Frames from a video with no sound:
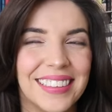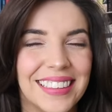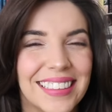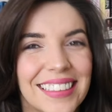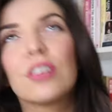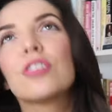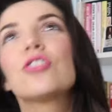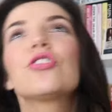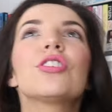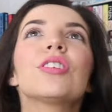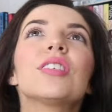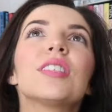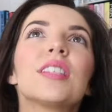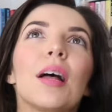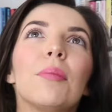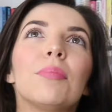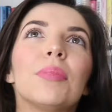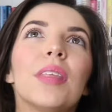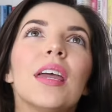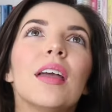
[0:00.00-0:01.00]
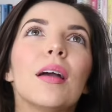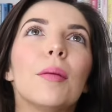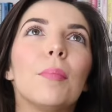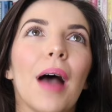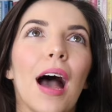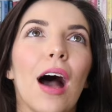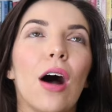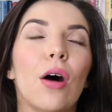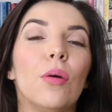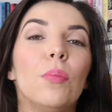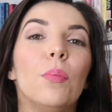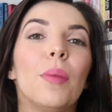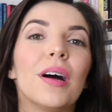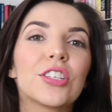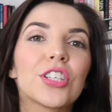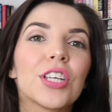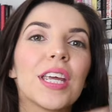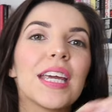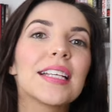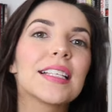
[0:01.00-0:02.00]
there's just something about,
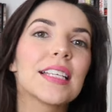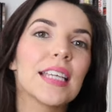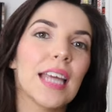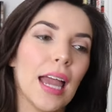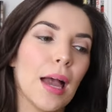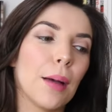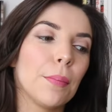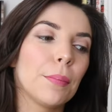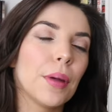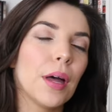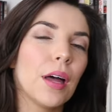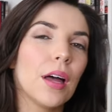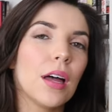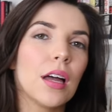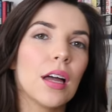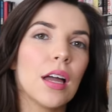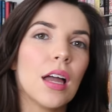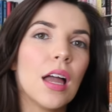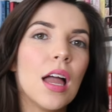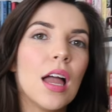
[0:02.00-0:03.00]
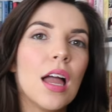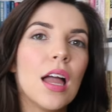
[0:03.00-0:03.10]
much like Tampa,